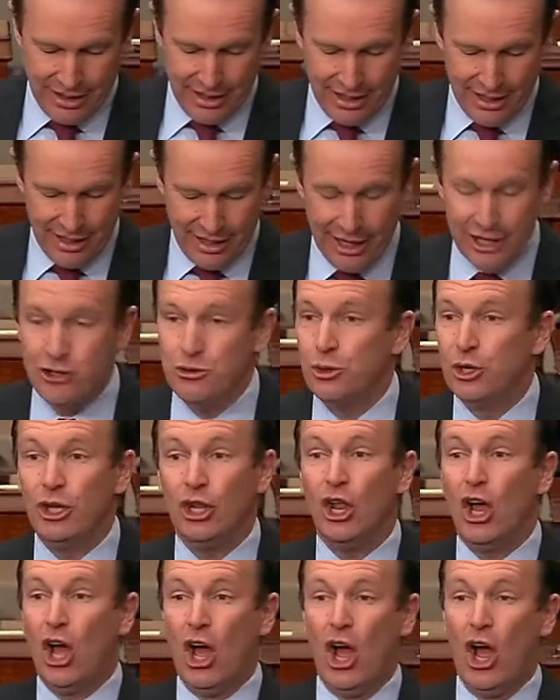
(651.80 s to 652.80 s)
Israel
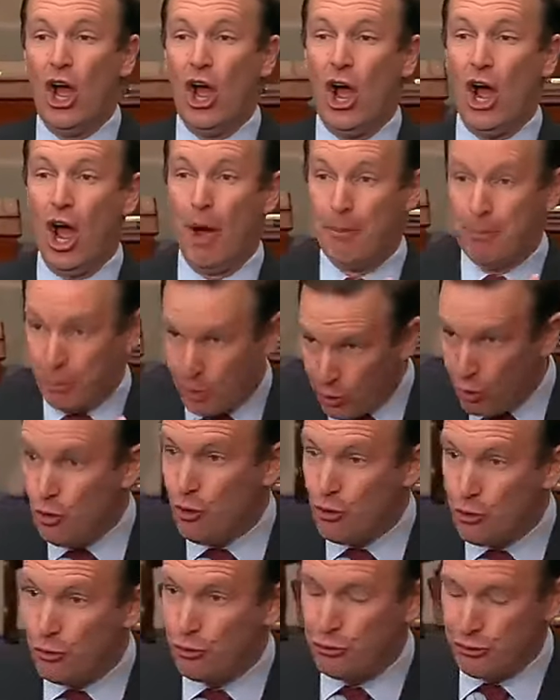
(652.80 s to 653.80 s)

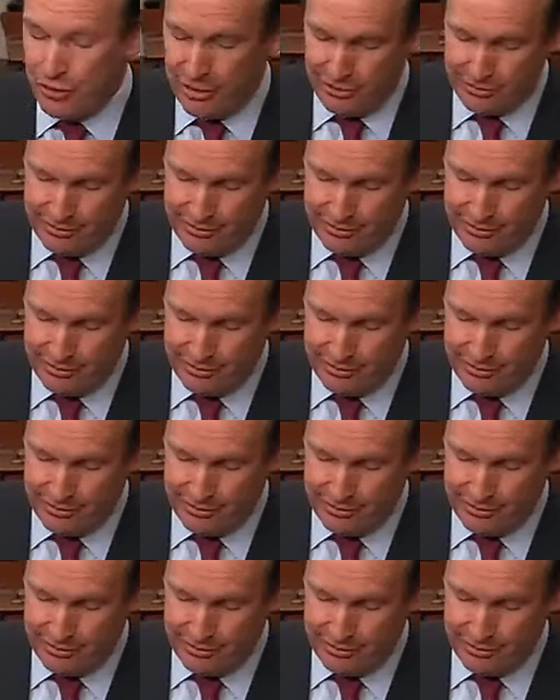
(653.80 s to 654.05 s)
approved